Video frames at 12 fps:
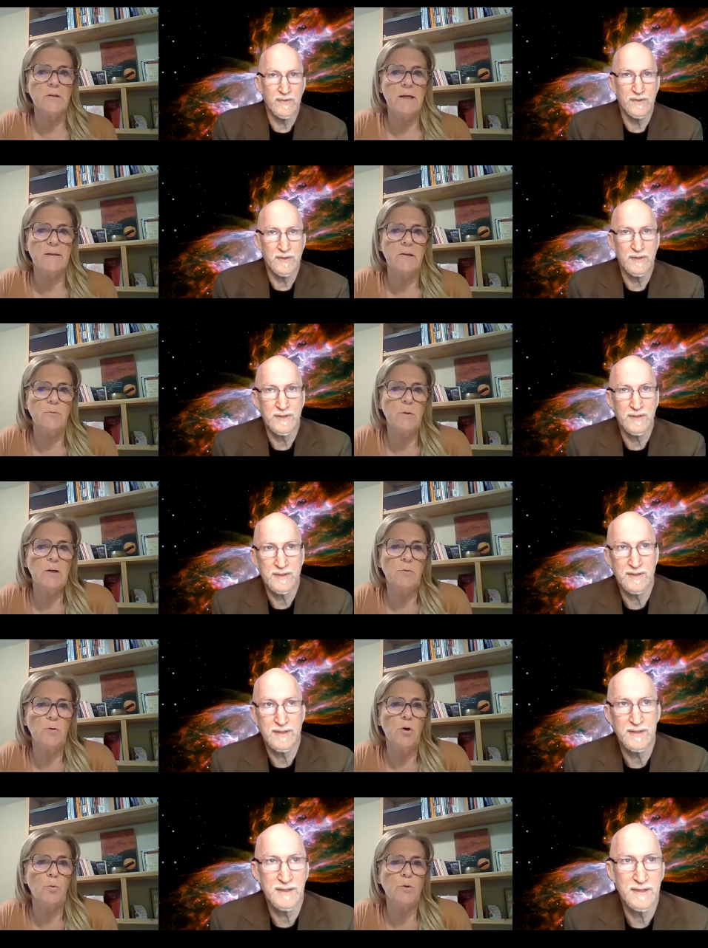Speaker 1: will get there, we
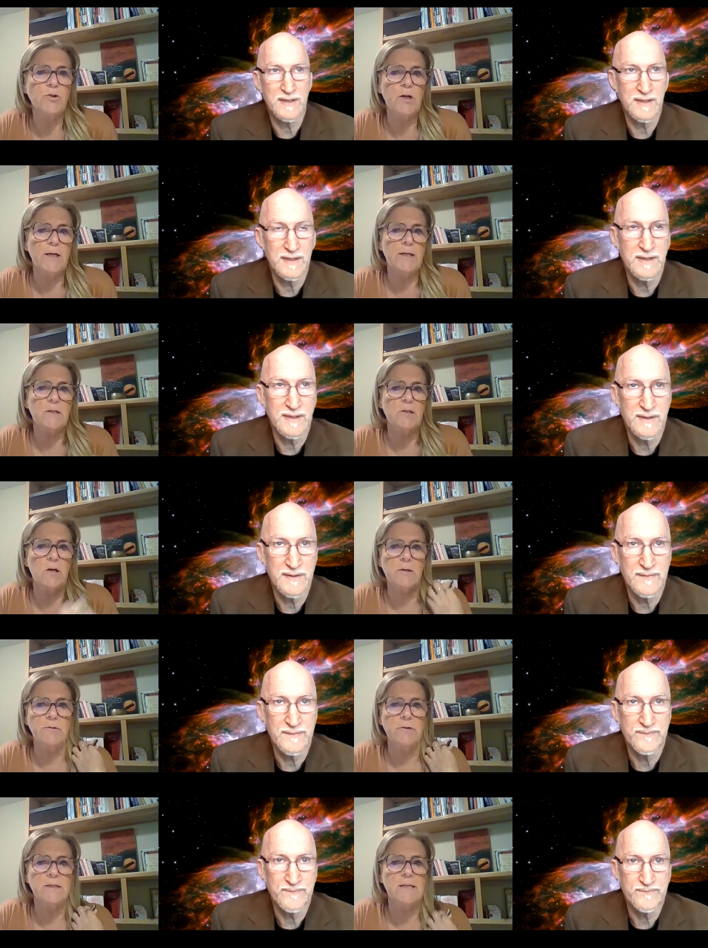don't know. We're trying to
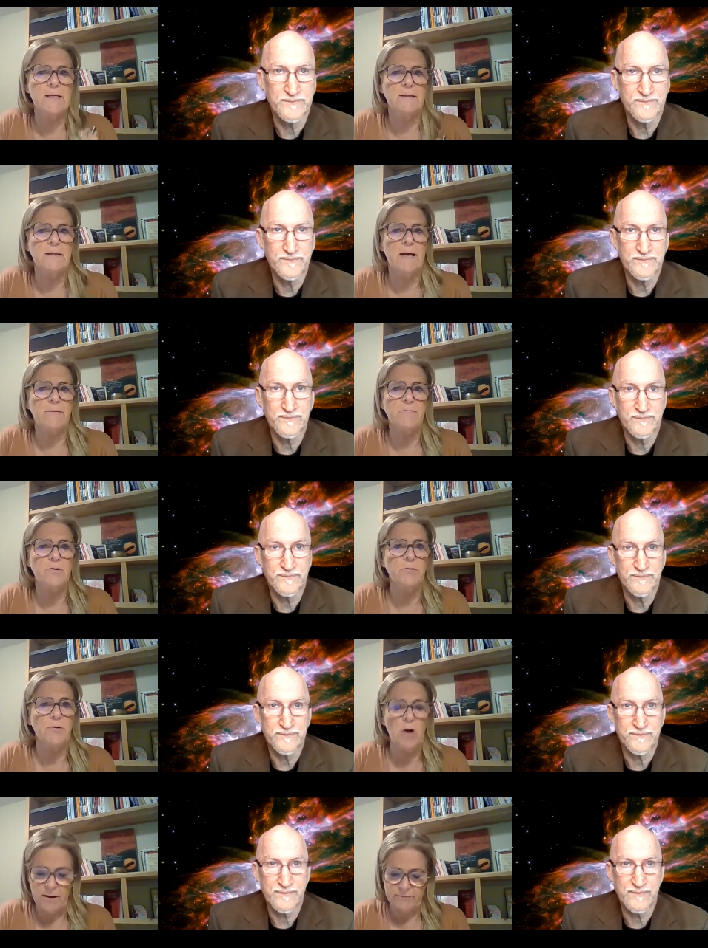talk her into taking the
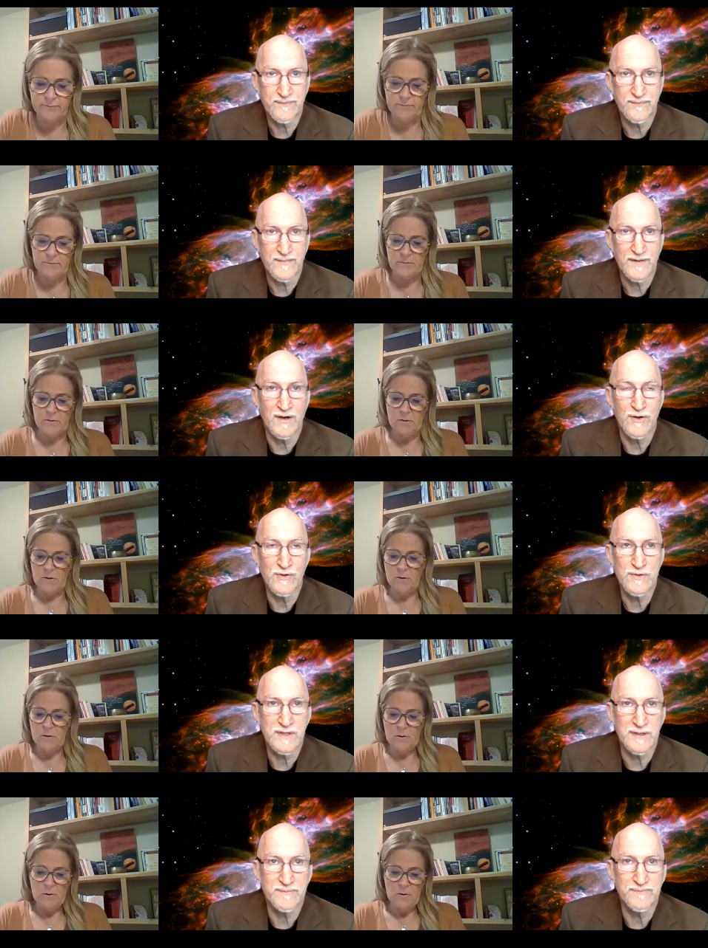afternoon off. Oh,
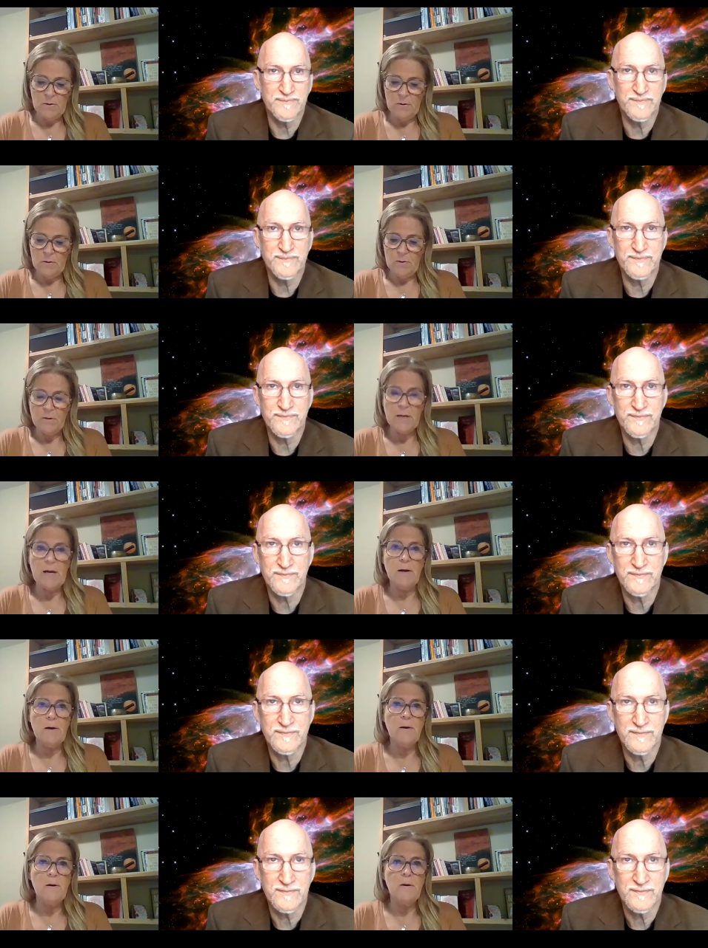okay. Yeah.
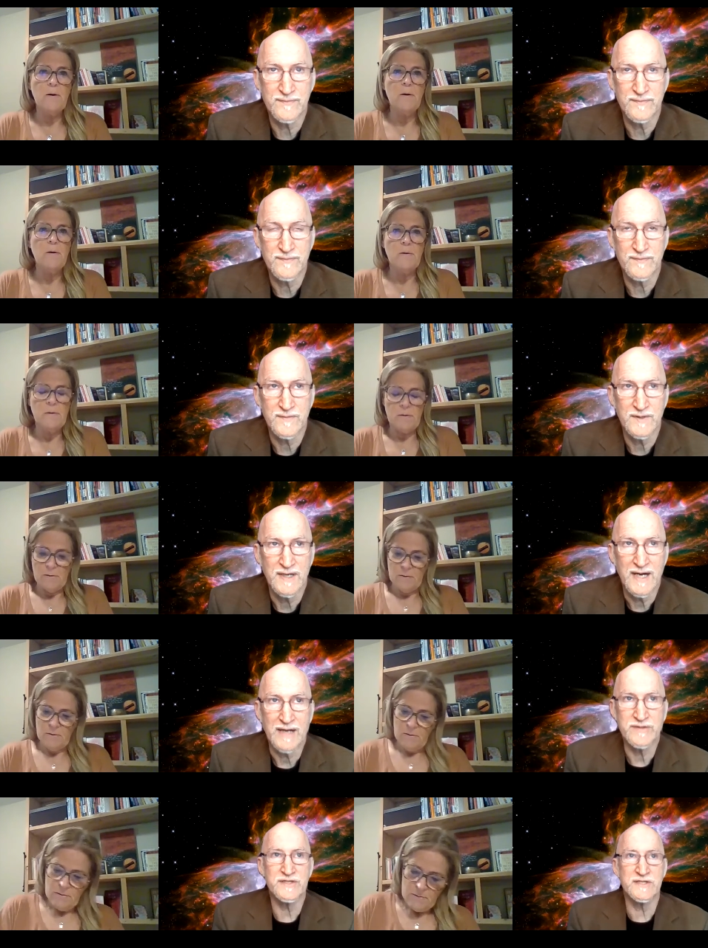
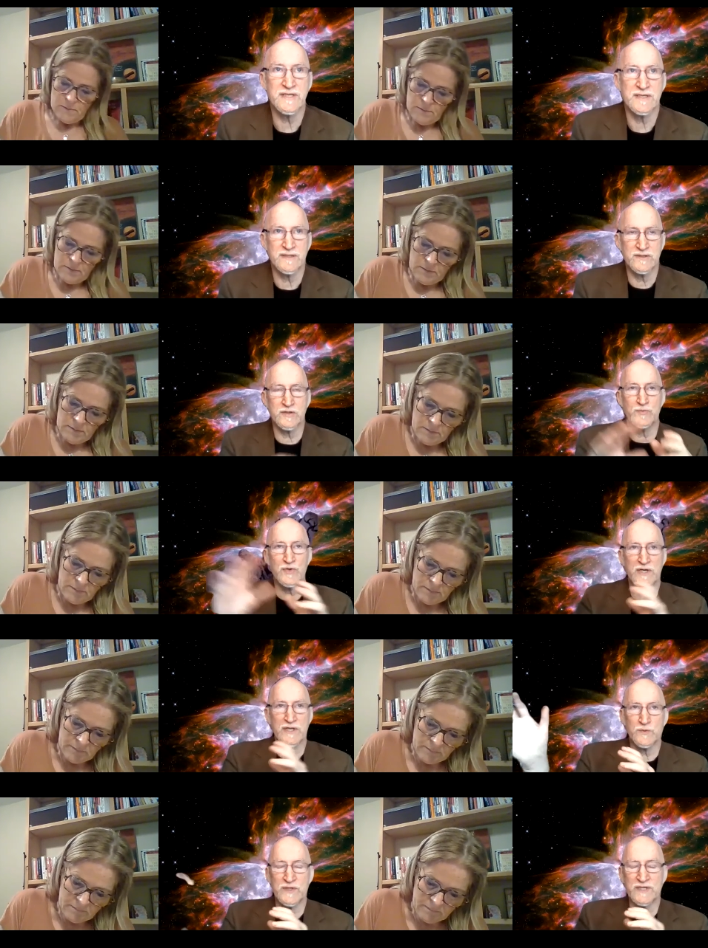
Speaker 2: I was just thinking you could
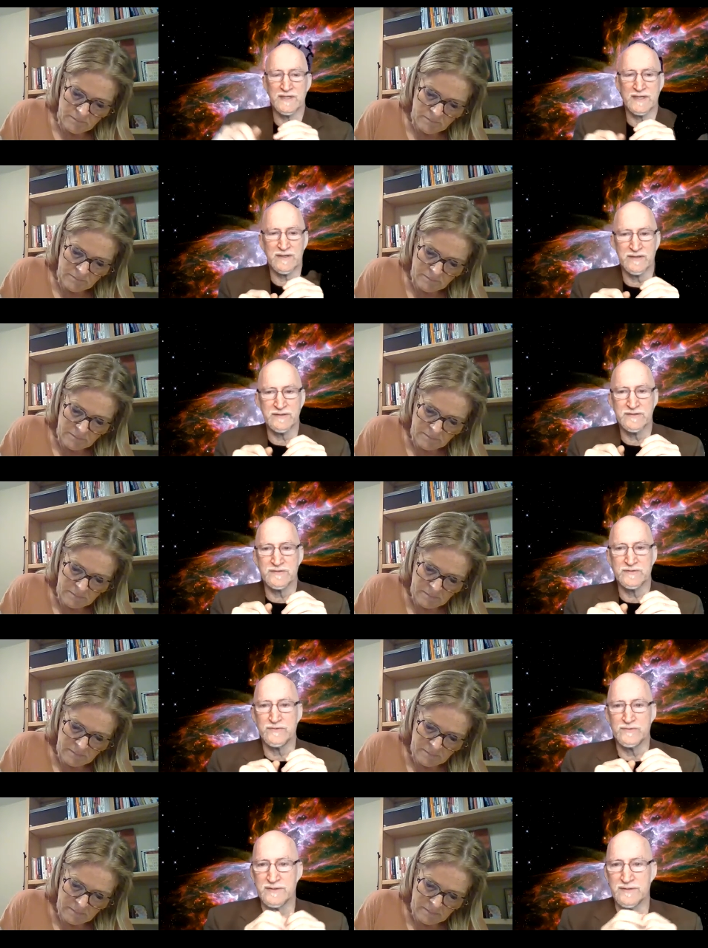break the week down
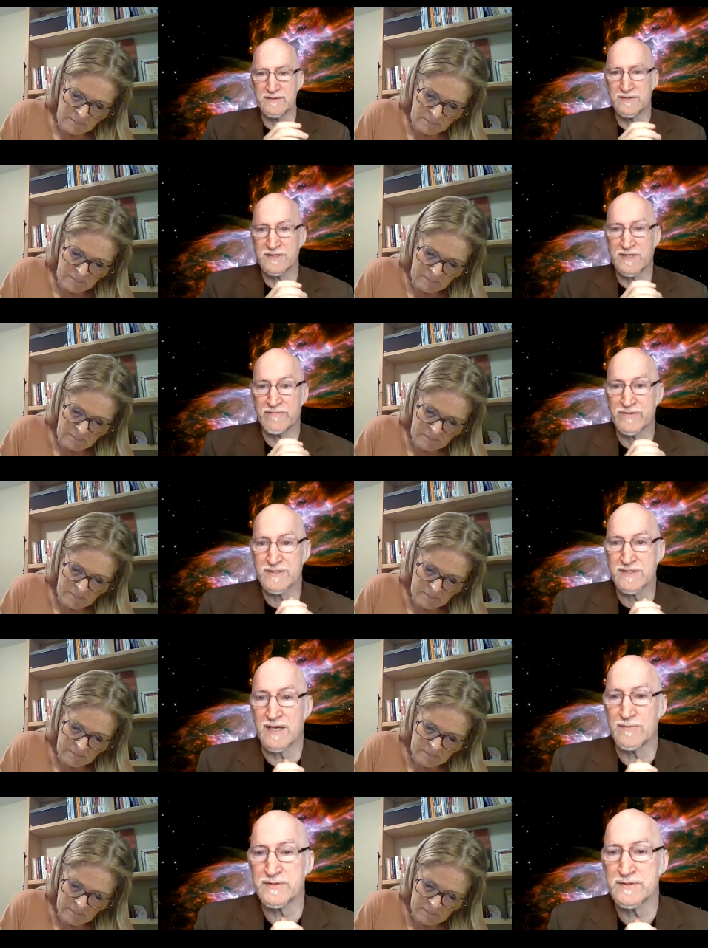into the, the seven
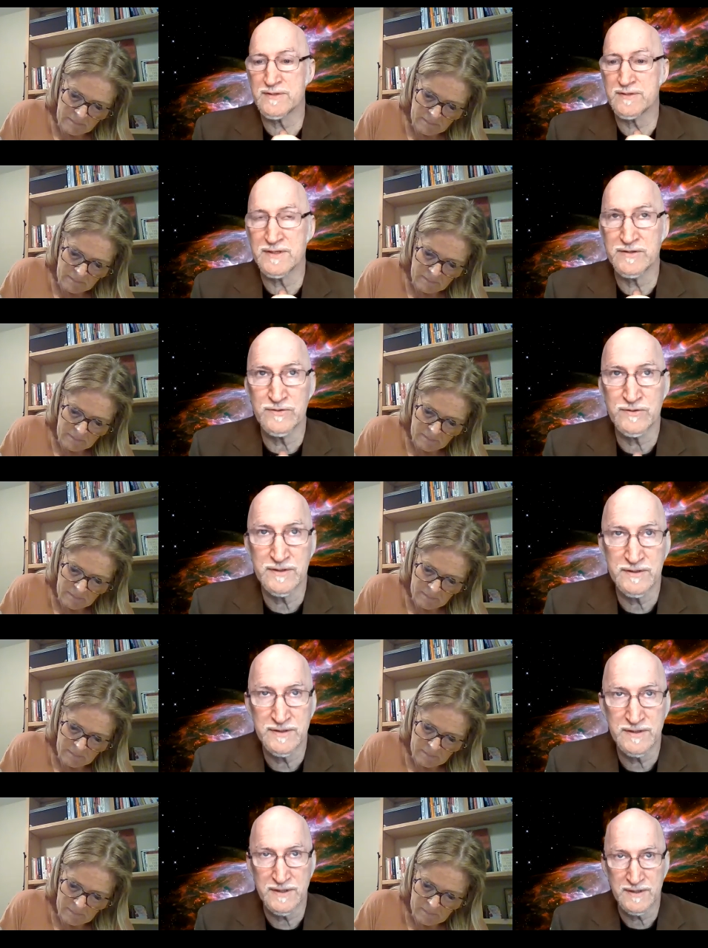steps and you
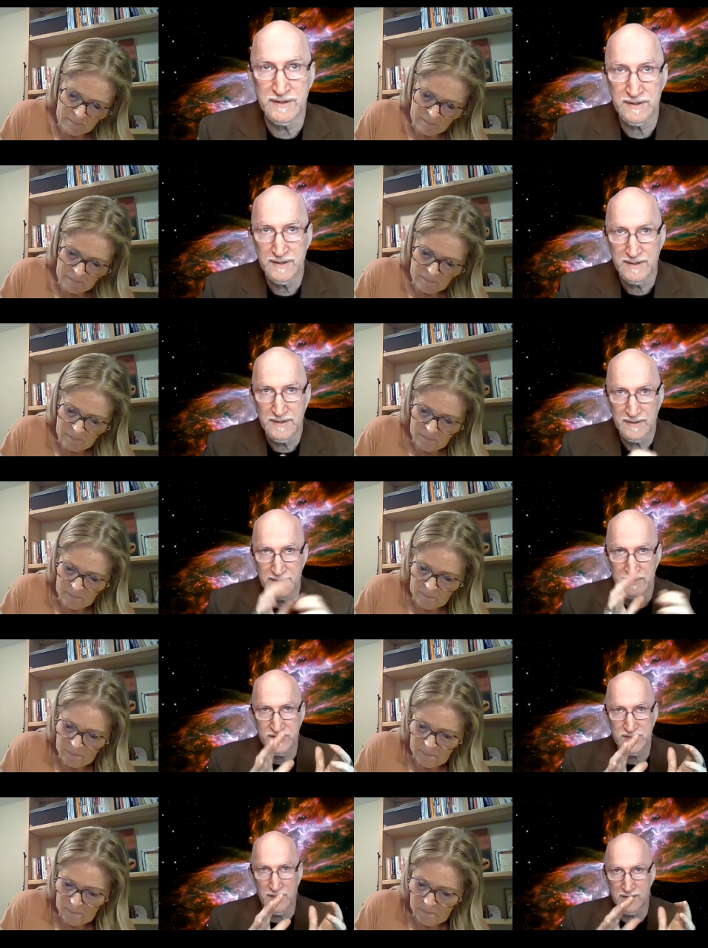could uh,
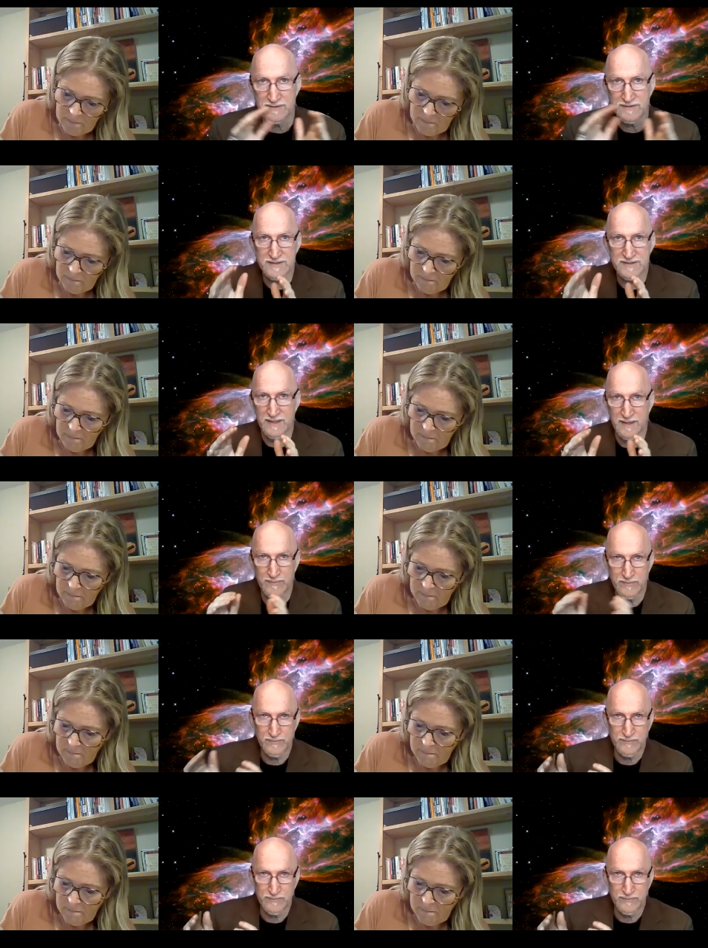like start, set up,